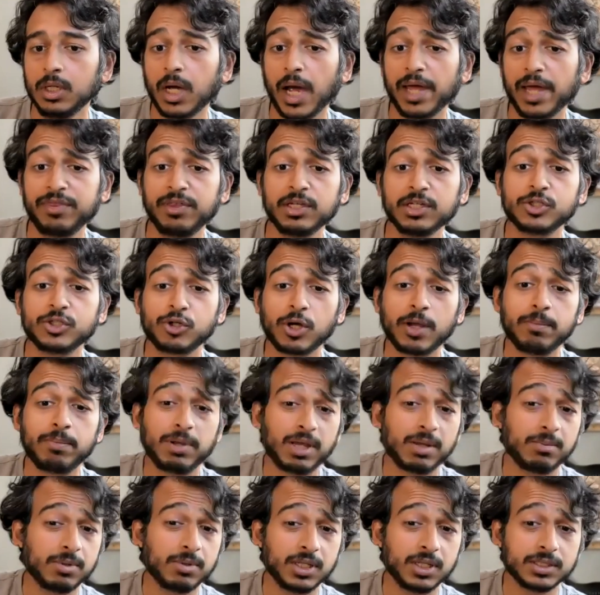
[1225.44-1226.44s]
I think Stripe
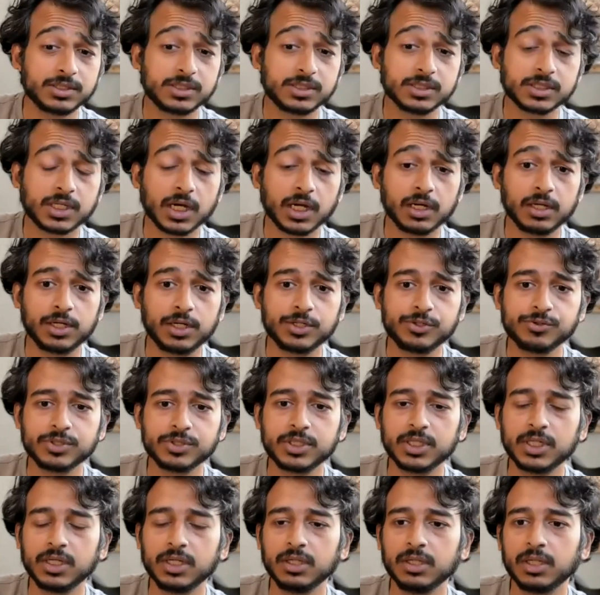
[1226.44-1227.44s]
payment links is kind of
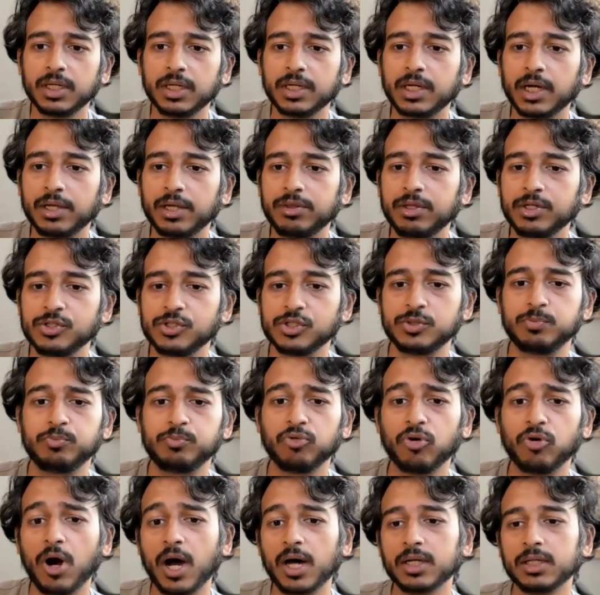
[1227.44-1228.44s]
interesting. Like, I think just
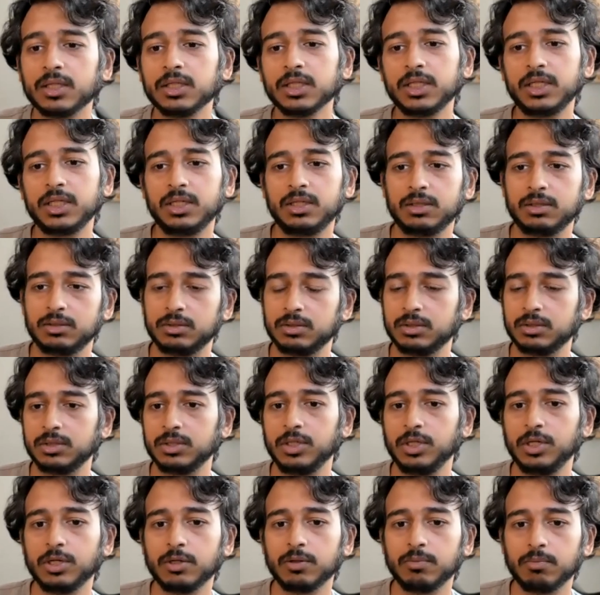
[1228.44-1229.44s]
broadly,
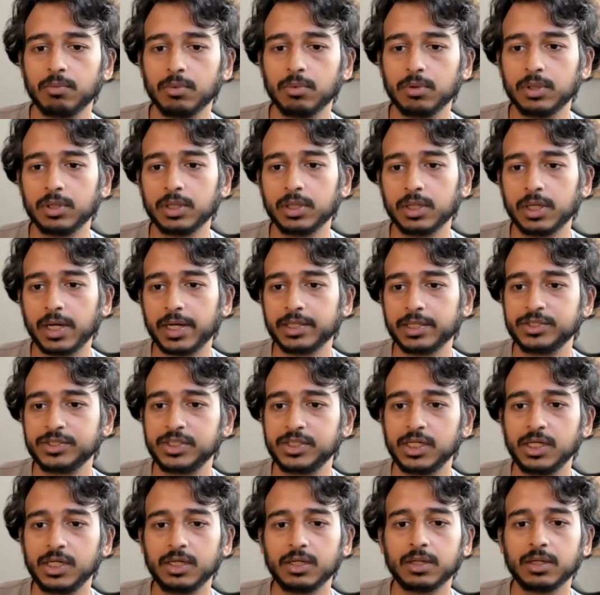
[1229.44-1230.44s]
you know,
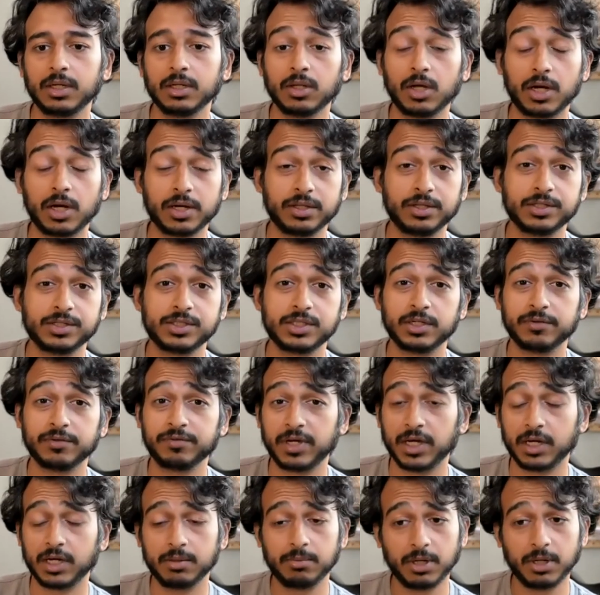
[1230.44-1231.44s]
seeing a lot of this stuff
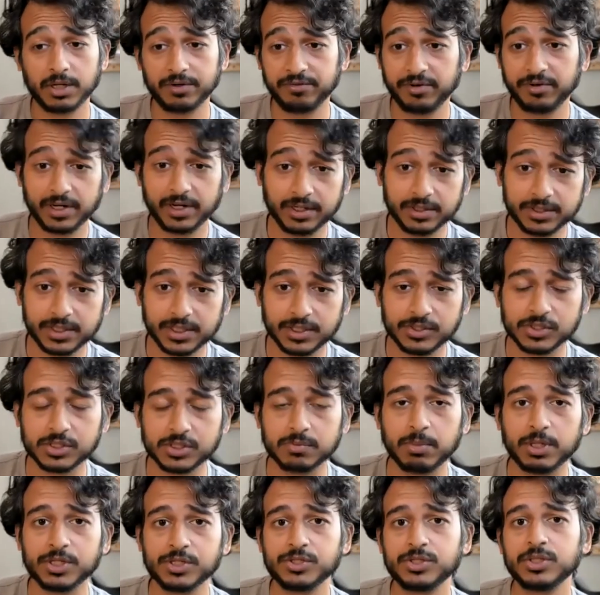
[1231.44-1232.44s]
get commodified, as I
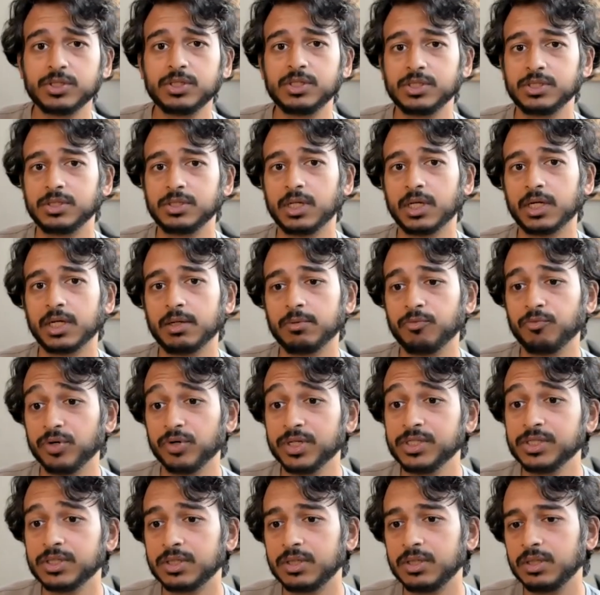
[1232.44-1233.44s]
just mentioned, is like a
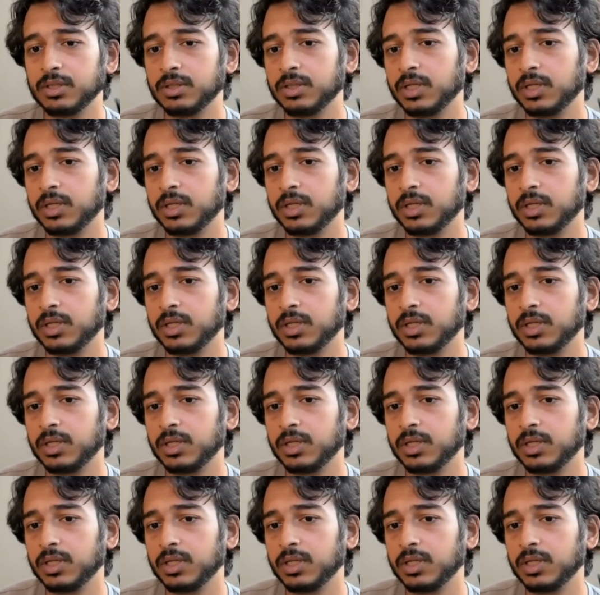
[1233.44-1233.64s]
risk.